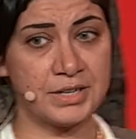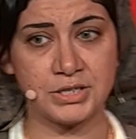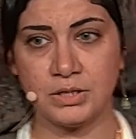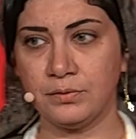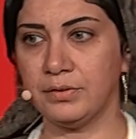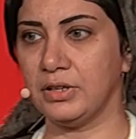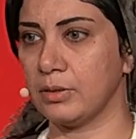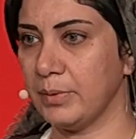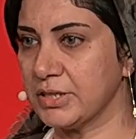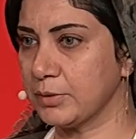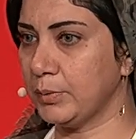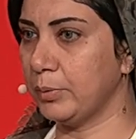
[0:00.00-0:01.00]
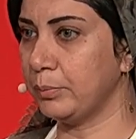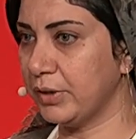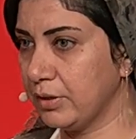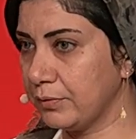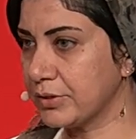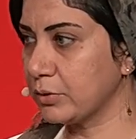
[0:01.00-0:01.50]
achieving the maximum
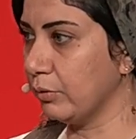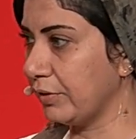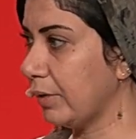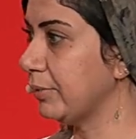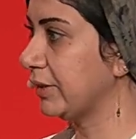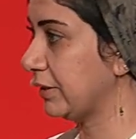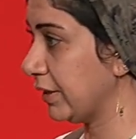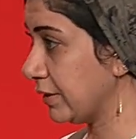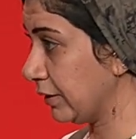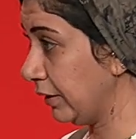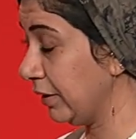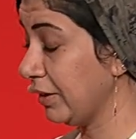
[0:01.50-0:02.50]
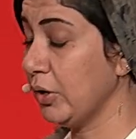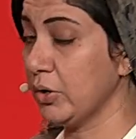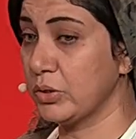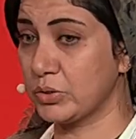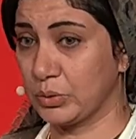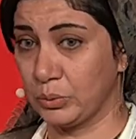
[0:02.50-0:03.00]
benefits of rapid testing.
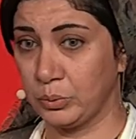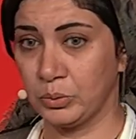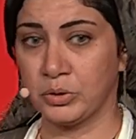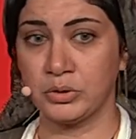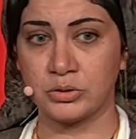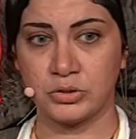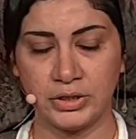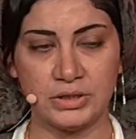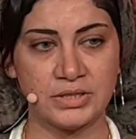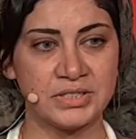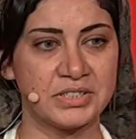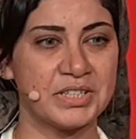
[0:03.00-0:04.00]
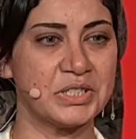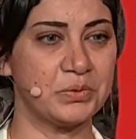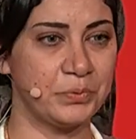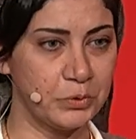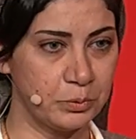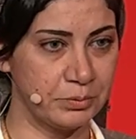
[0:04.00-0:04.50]
So, join us
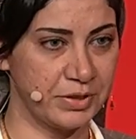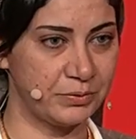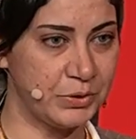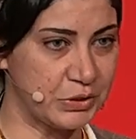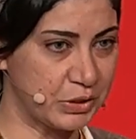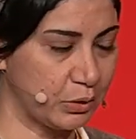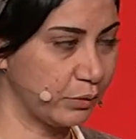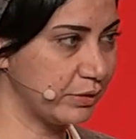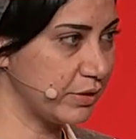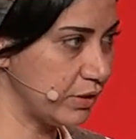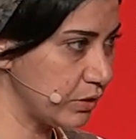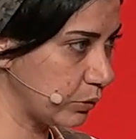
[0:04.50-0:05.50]
transform the future of disease